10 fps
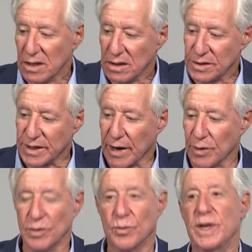
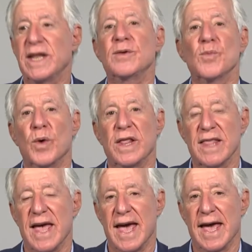So we didn't win
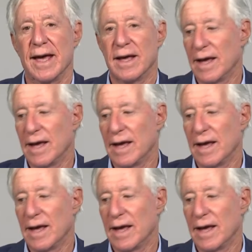there.